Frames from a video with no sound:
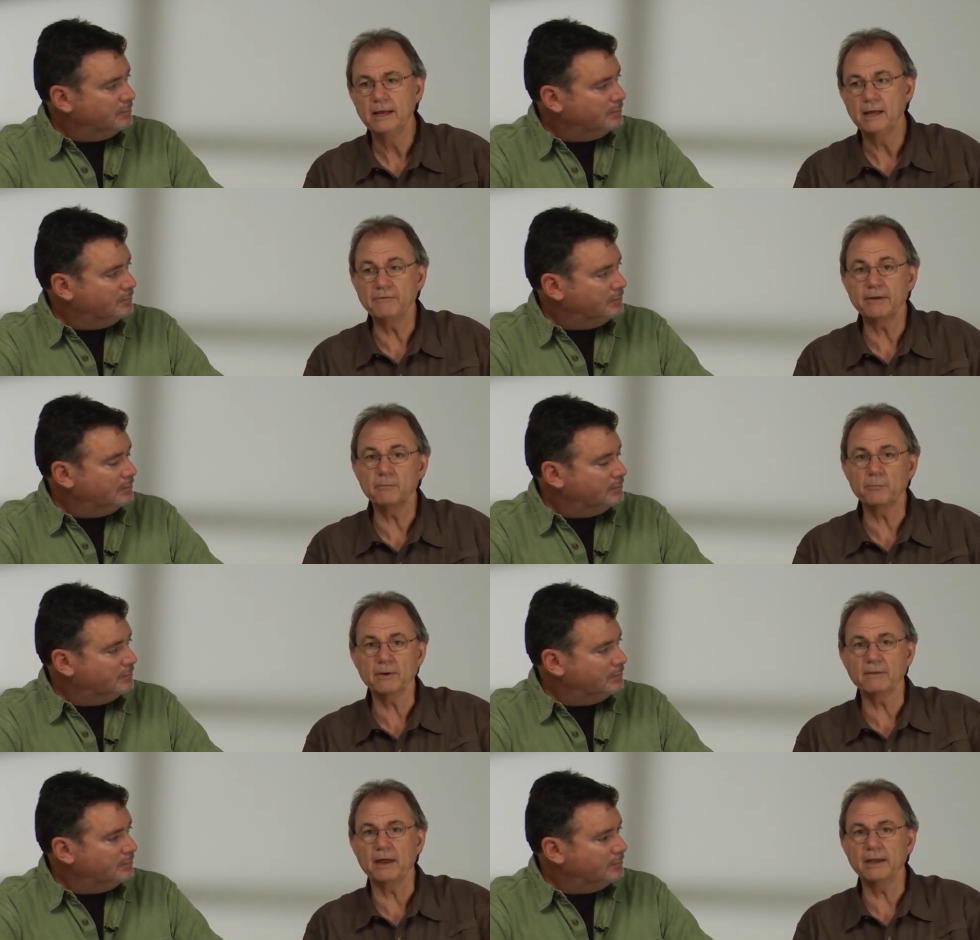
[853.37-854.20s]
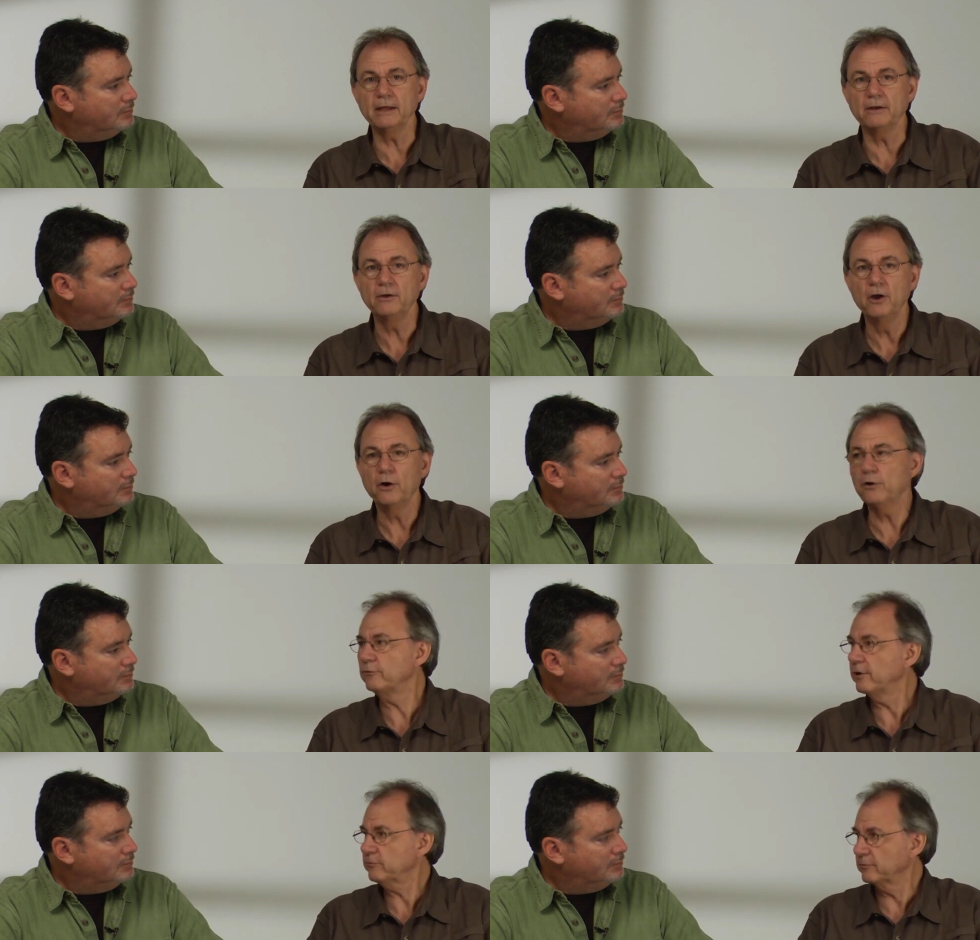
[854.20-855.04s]
Speaker 1: if I didn't bring that in,
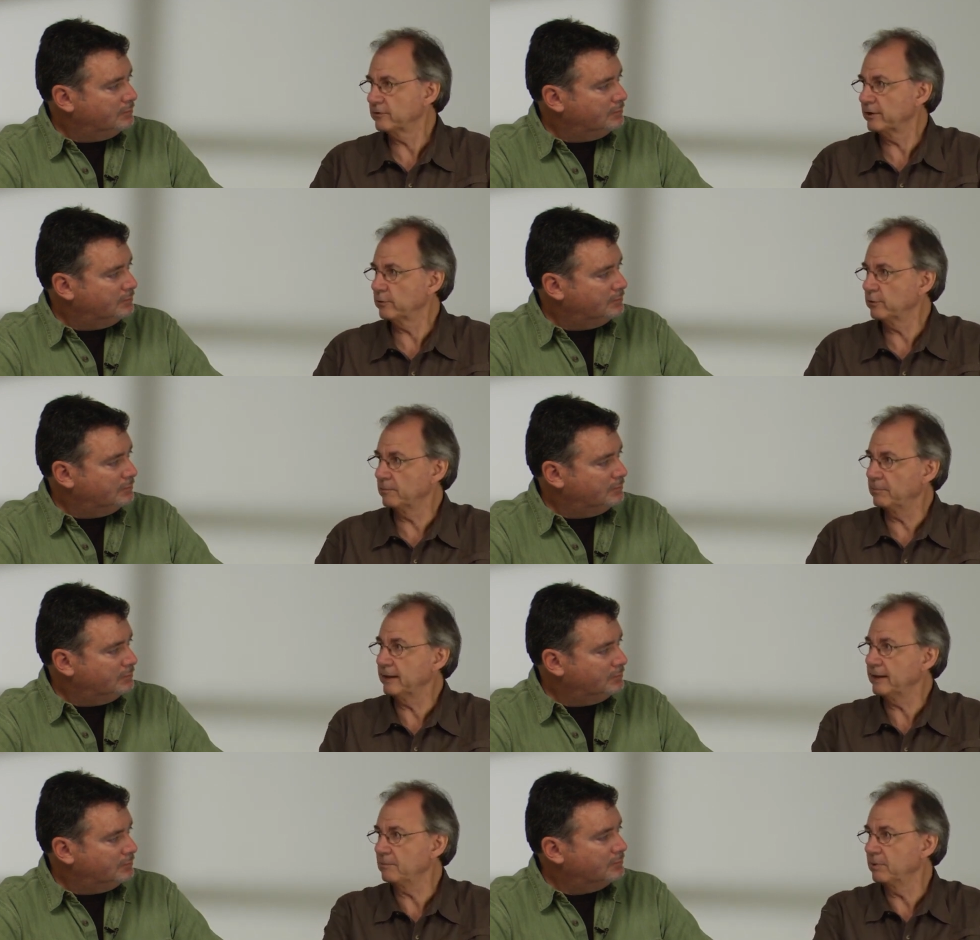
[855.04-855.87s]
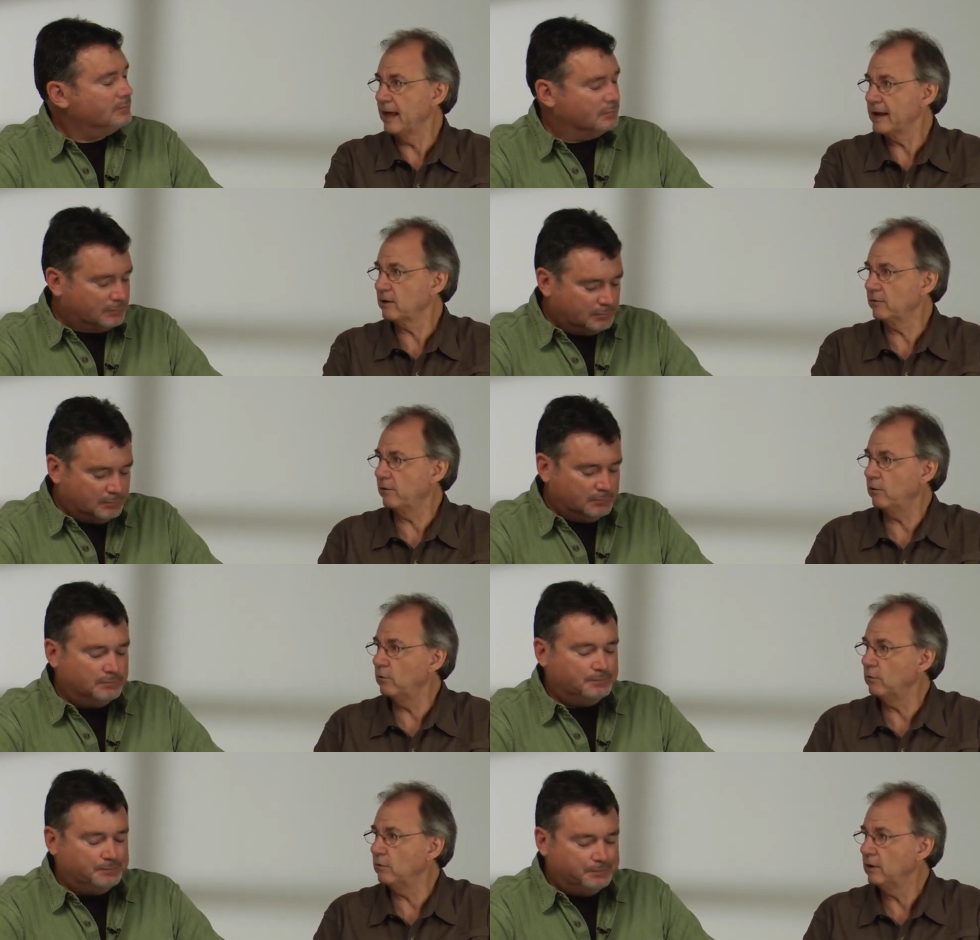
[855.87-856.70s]
her dress was going to go completely black on the
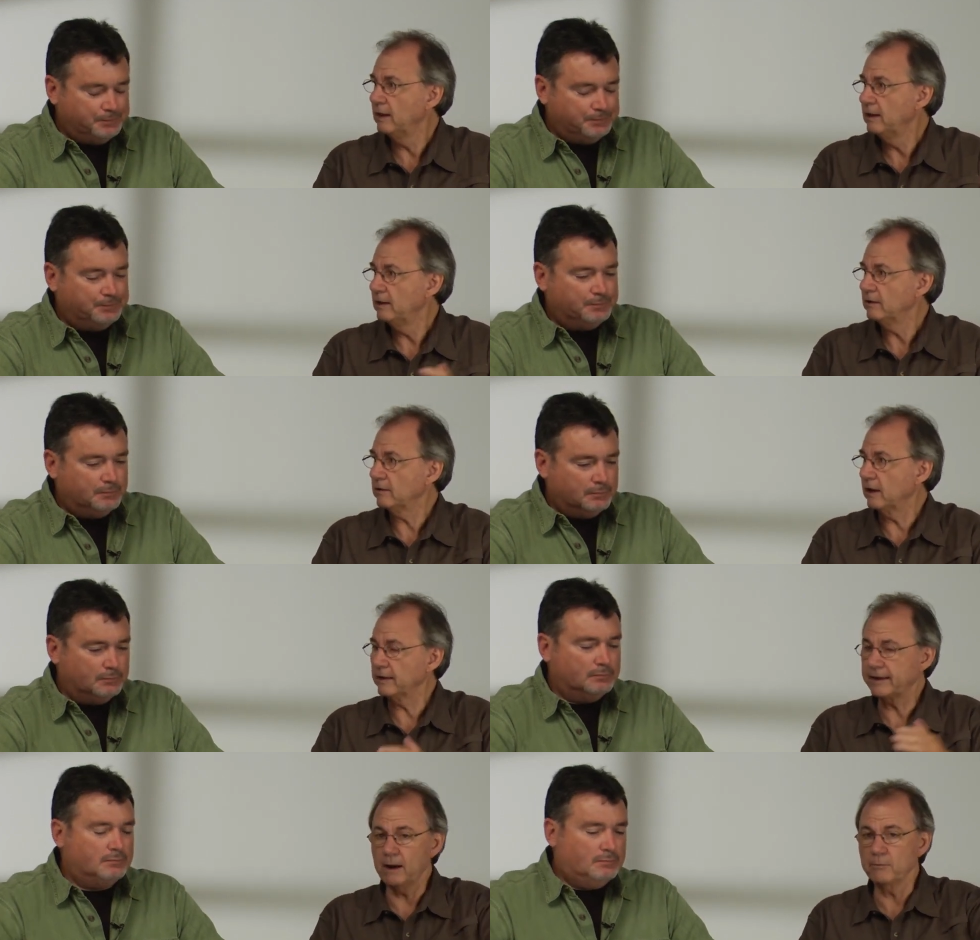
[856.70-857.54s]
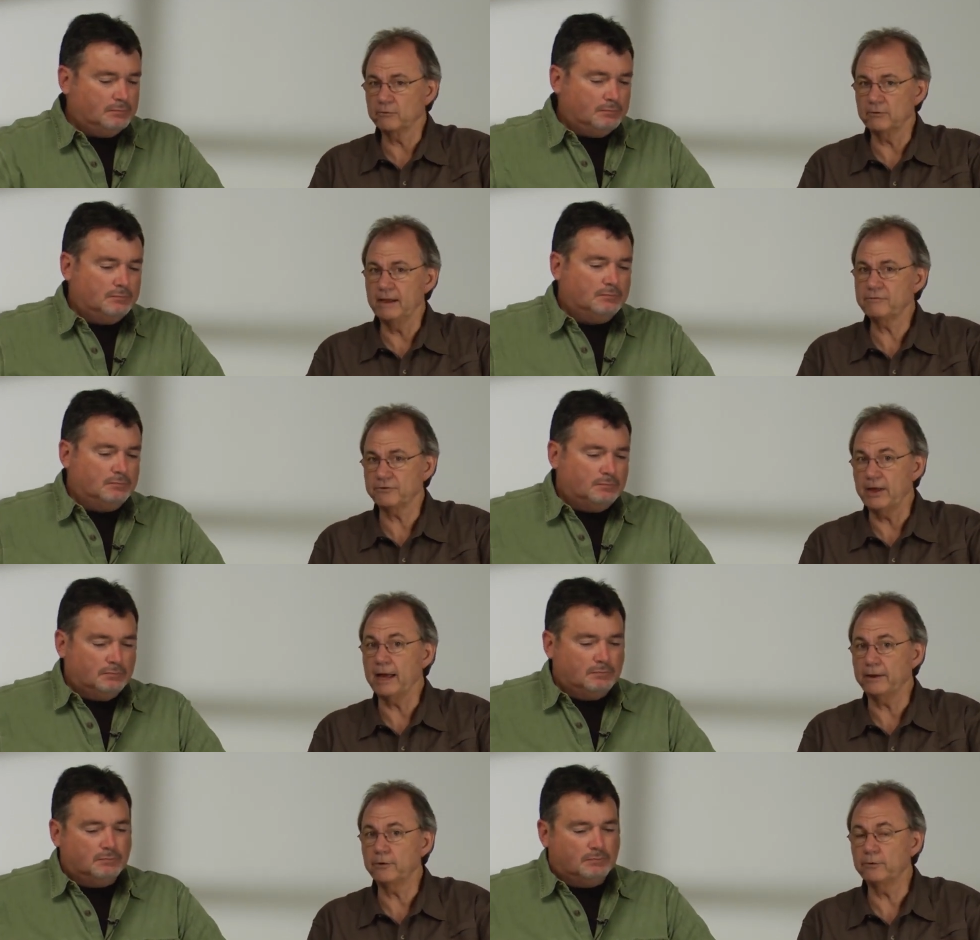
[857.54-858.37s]
whole uh, camera's left
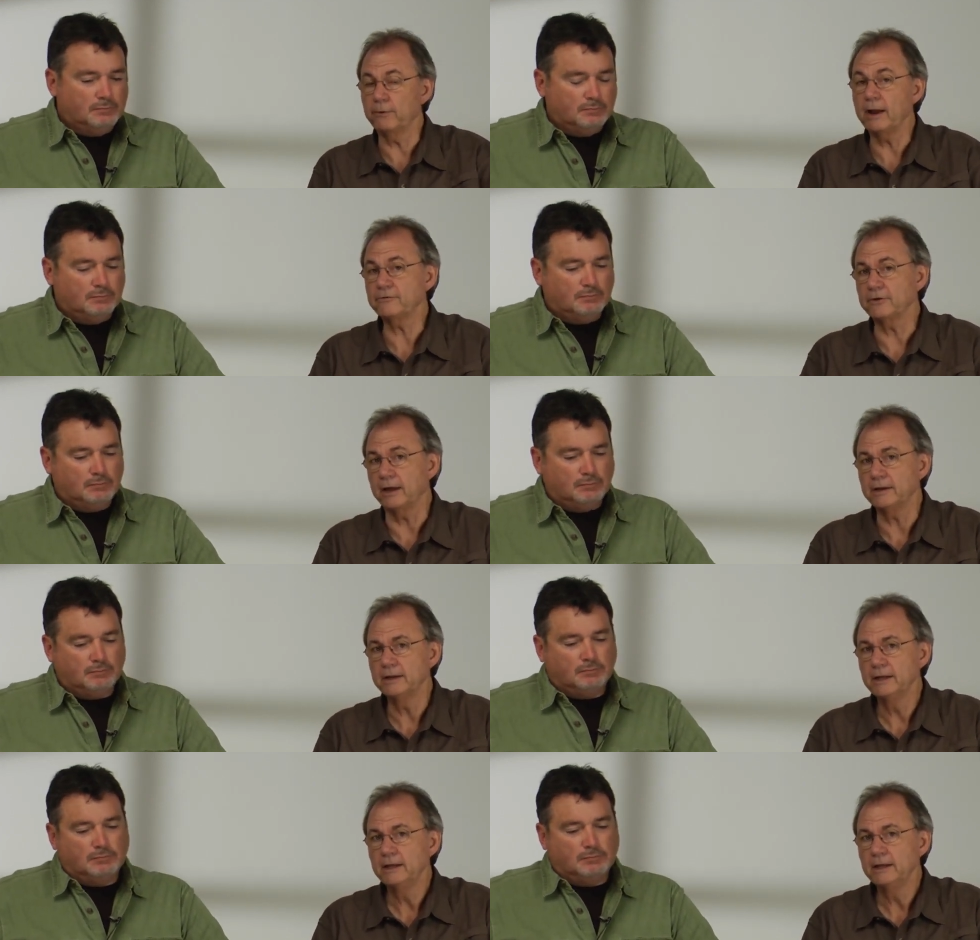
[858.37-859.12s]
side, her right side.